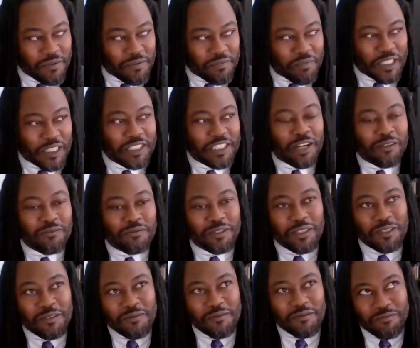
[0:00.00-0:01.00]
been dealt
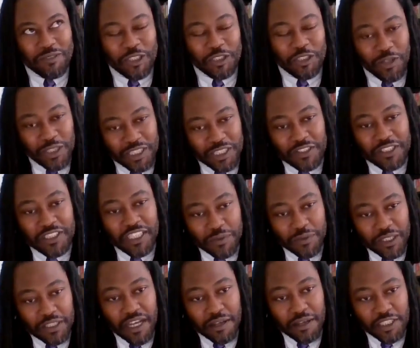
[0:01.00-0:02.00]
the short end of the stick
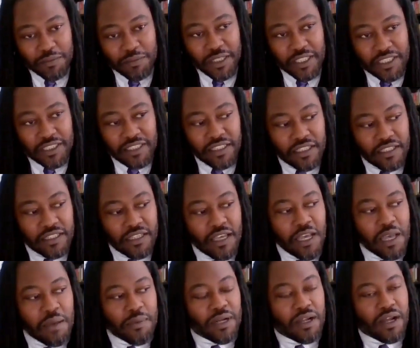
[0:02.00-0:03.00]
when it comes to policing,
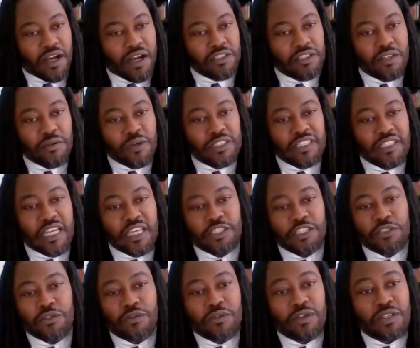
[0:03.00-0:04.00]
but also it's the
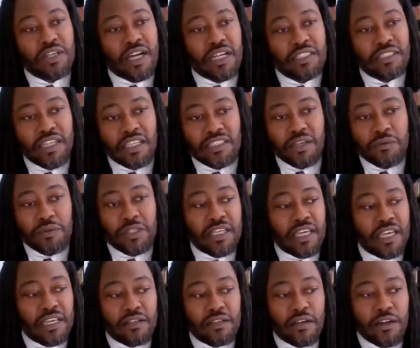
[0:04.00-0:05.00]
historical context that we
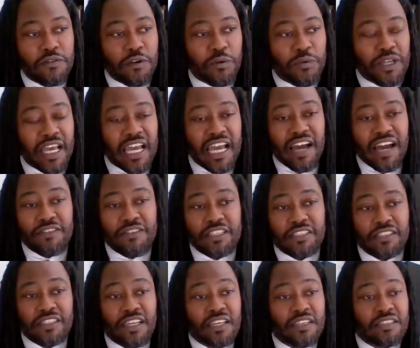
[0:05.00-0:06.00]
can't get over. We have
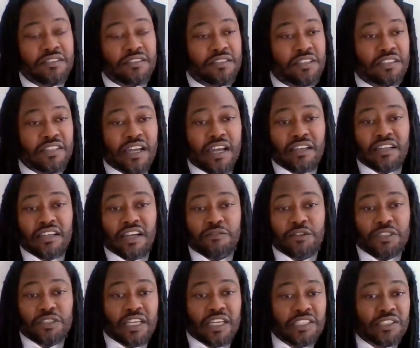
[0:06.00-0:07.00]
these dinner time
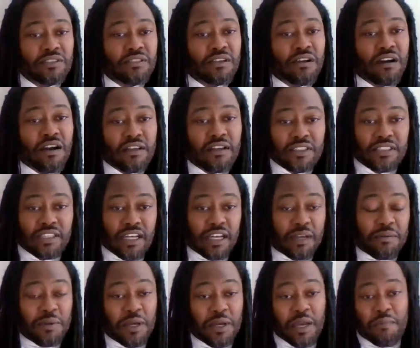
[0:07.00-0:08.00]
conversations all the time.
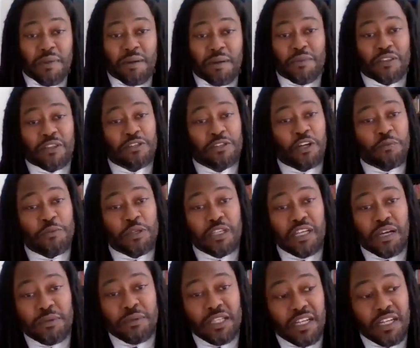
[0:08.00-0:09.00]
My mother told me
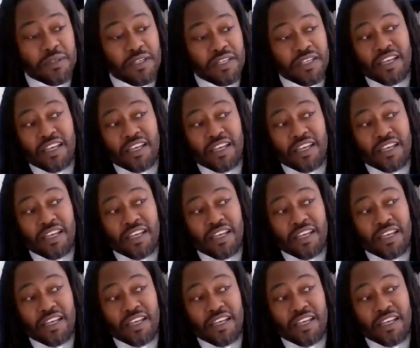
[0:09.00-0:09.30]
coming up,